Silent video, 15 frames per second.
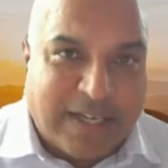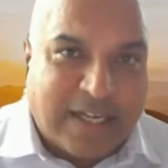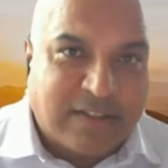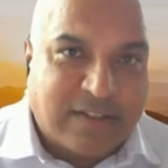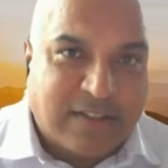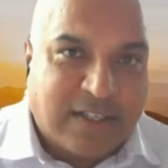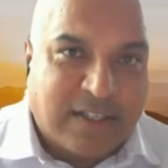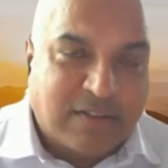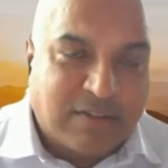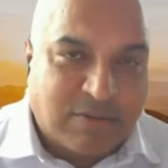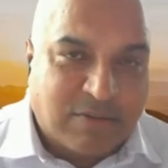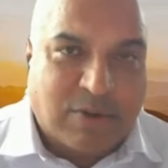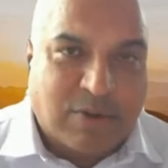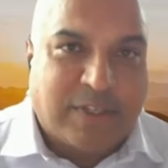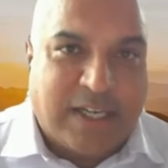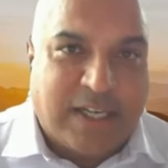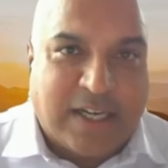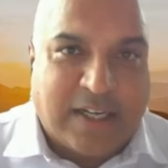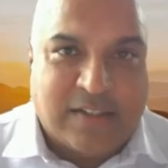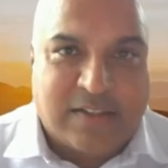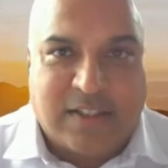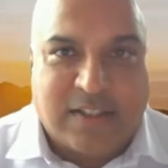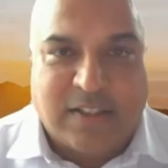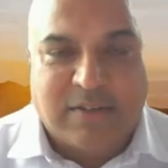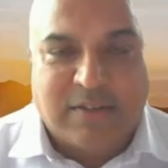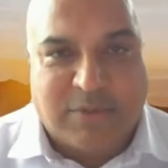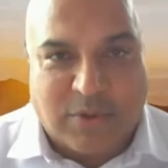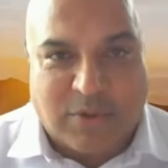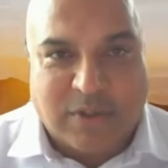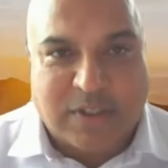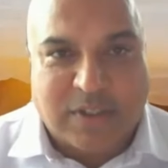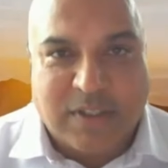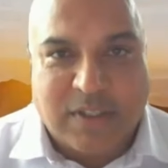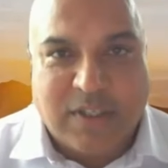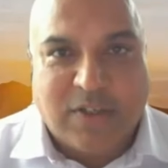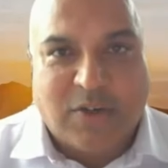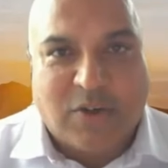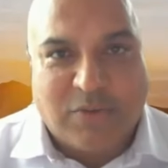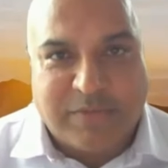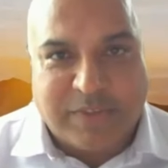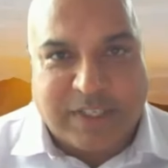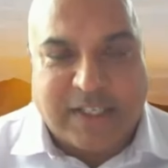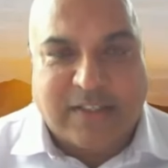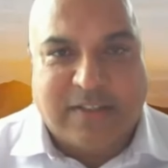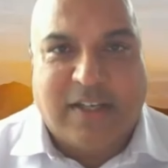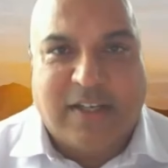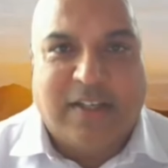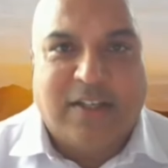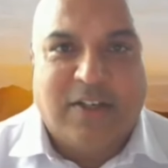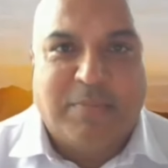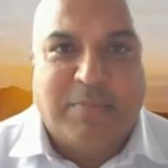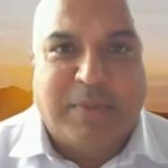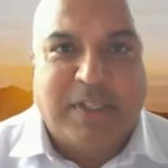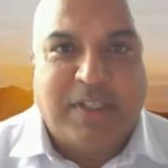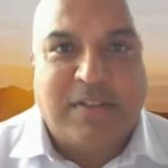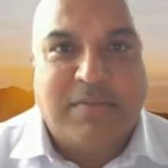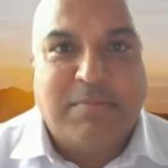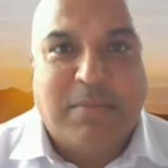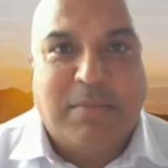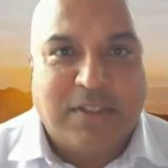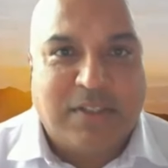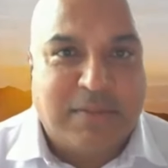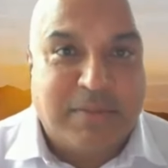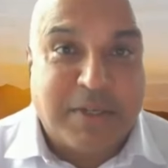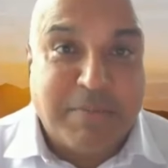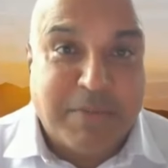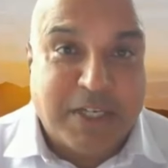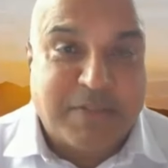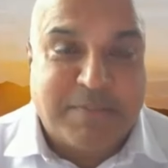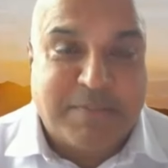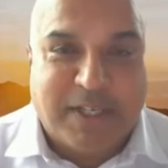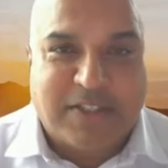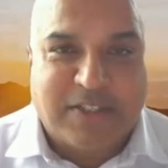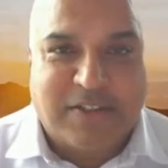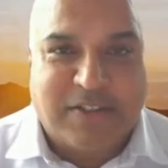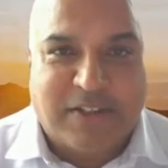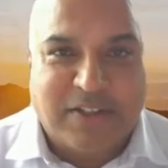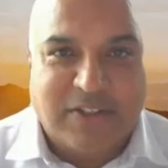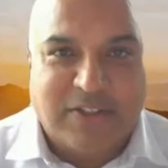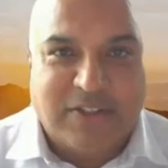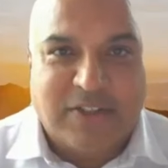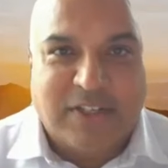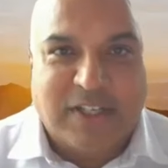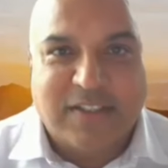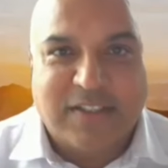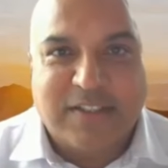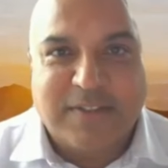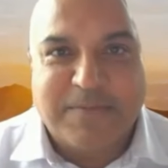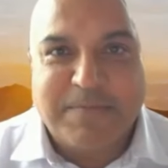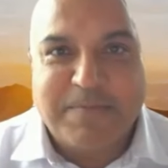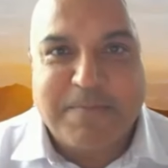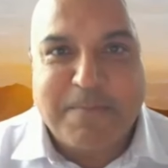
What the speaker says: asset, grow the asset, and of course, hopefully get taken out by somebody much, much larger than us.